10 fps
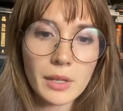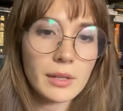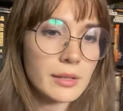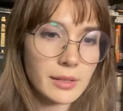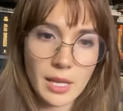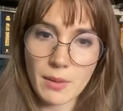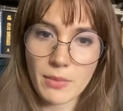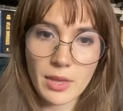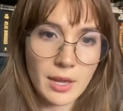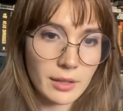Same
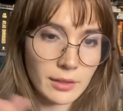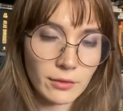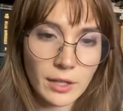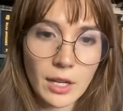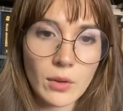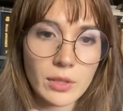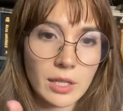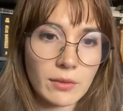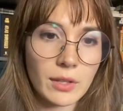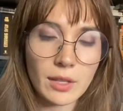thing as the videos and
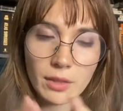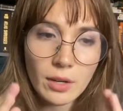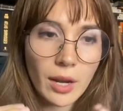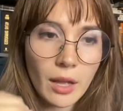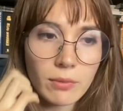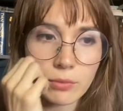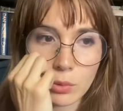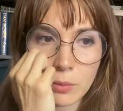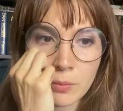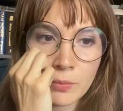everything, they're
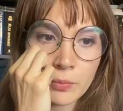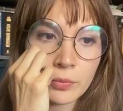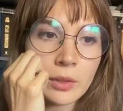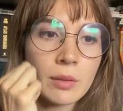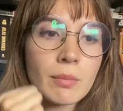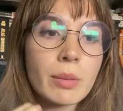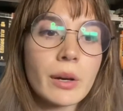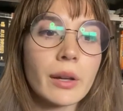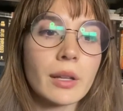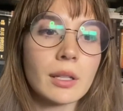helpful.
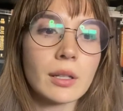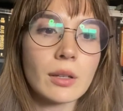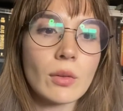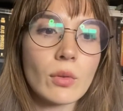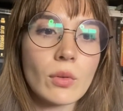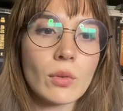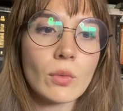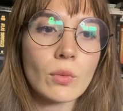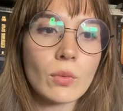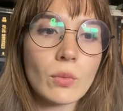But
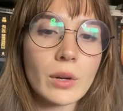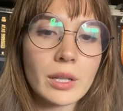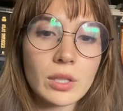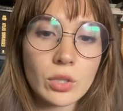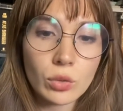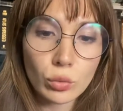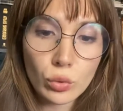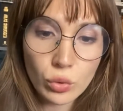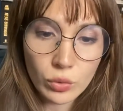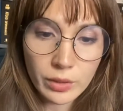what is
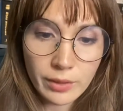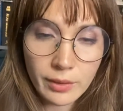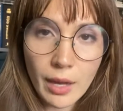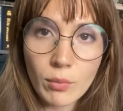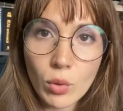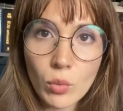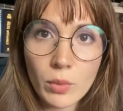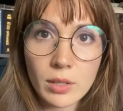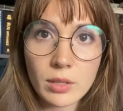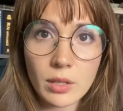crucial in that
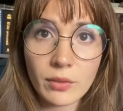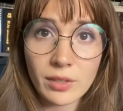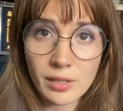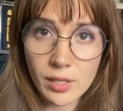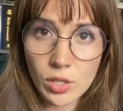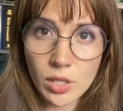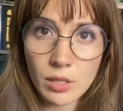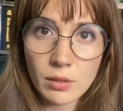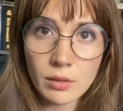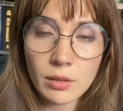moment of
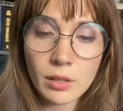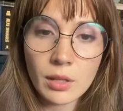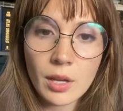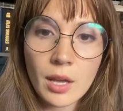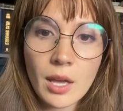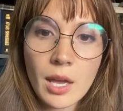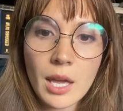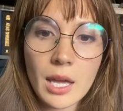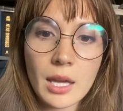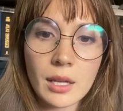decision
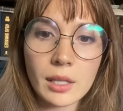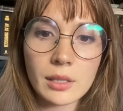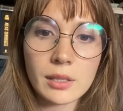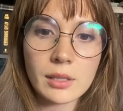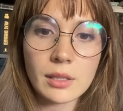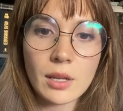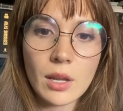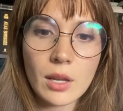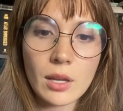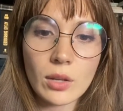is
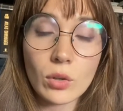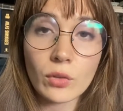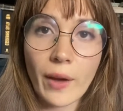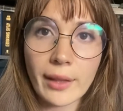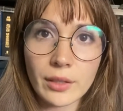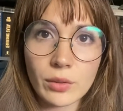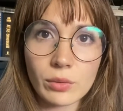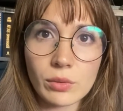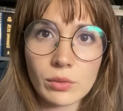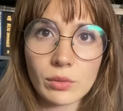your
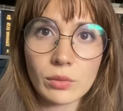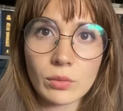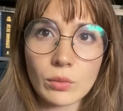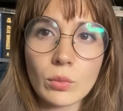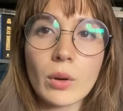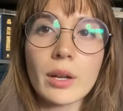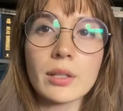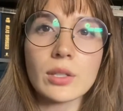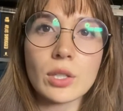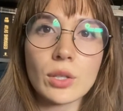values.
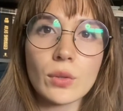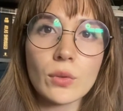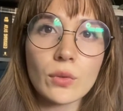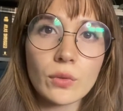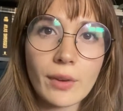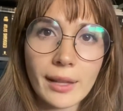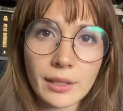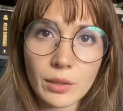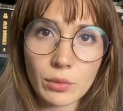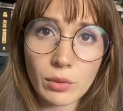What do you
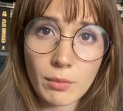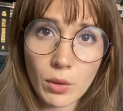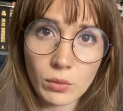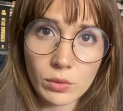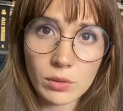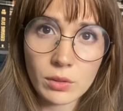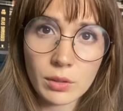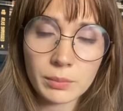value the most?